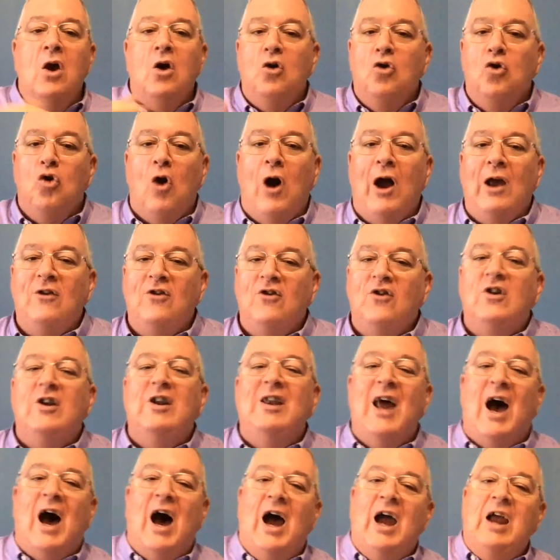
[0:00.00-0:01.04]
Christ
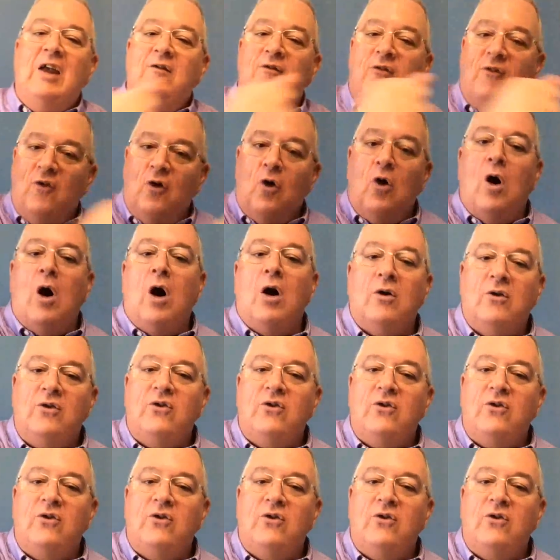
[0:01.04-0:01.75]
died for our